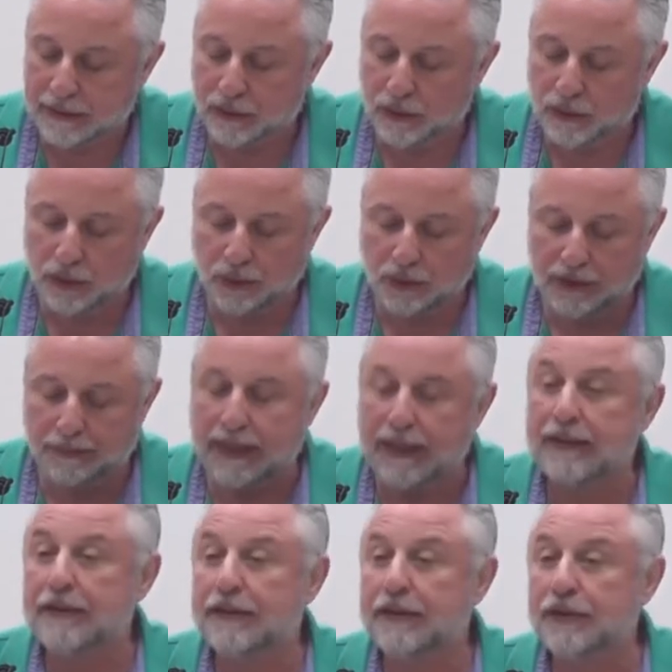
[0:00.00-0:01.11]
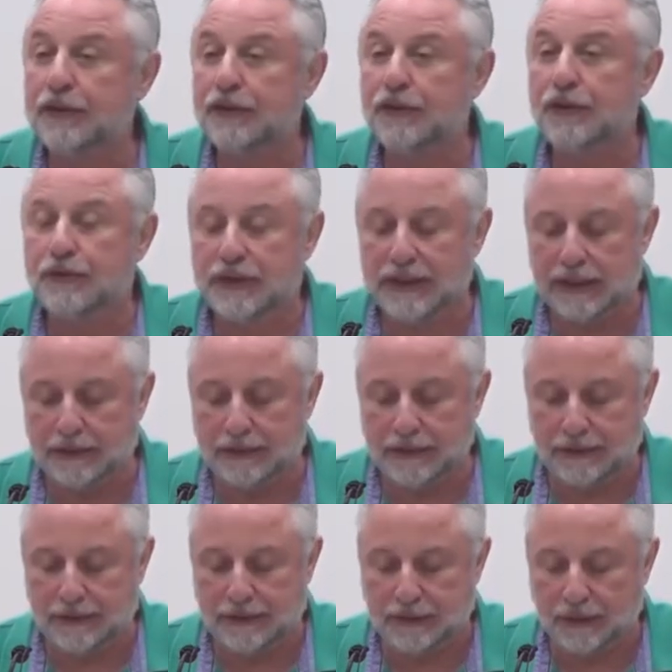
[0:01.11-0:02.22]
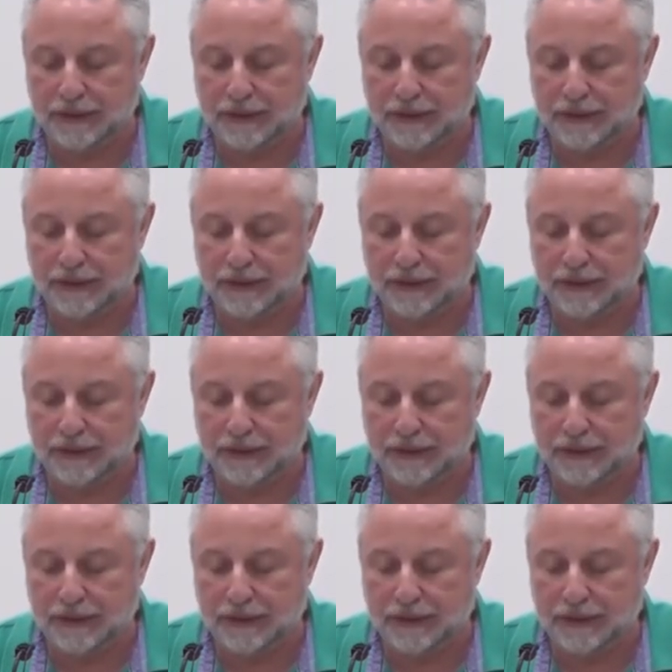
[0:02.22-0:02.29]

the concluding passage of Studies